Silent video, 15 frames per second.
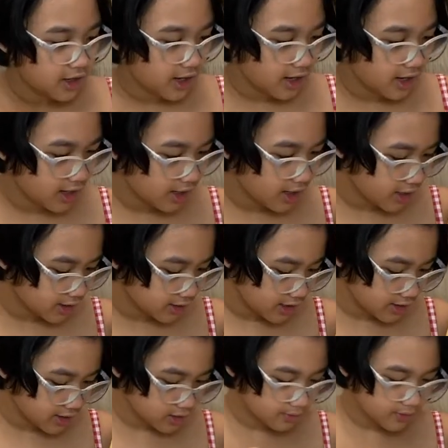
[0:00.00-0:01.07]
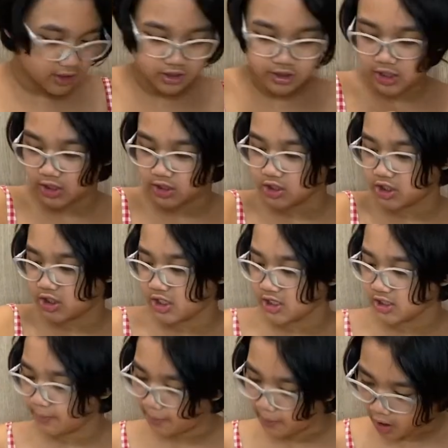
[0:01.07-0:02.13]
Uh, I think this one is the
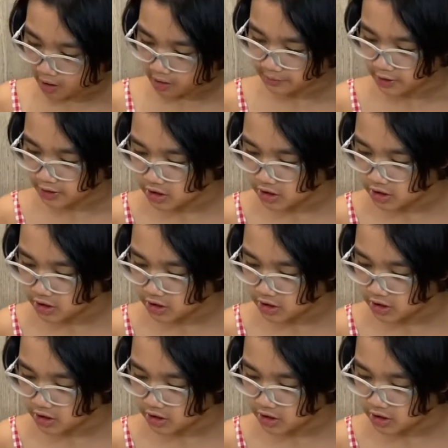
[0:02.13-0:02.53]
cheese bomb. The